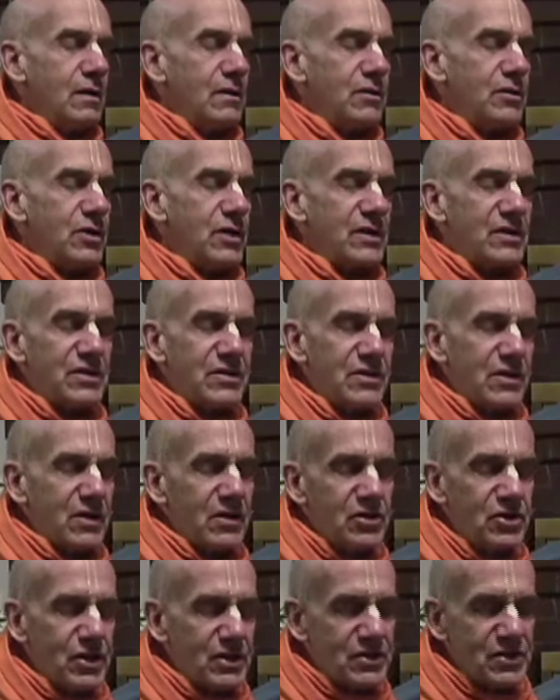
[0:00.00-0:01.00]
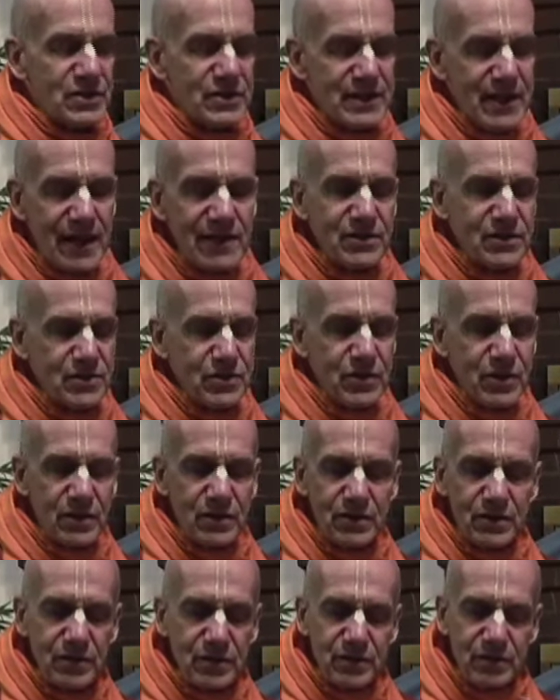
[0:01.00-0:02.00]
you could just sense,
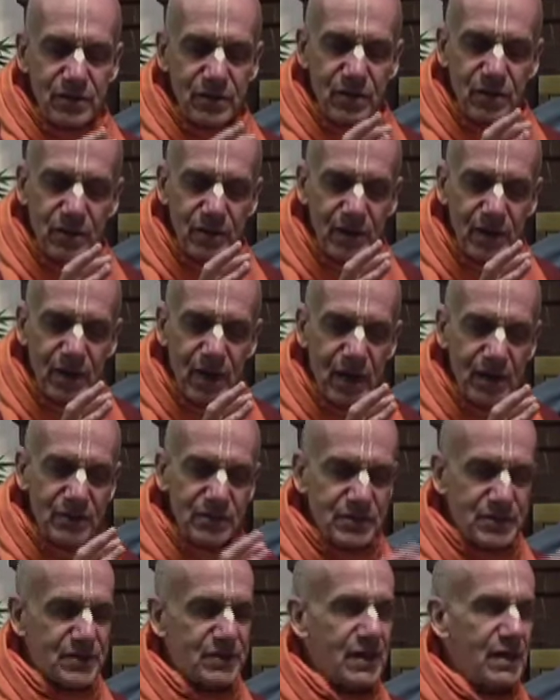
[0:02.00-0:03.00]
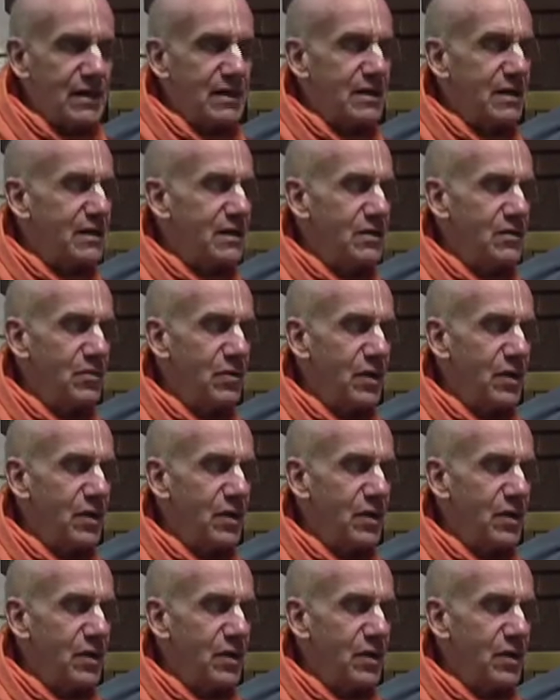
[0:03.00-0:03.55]
understand that he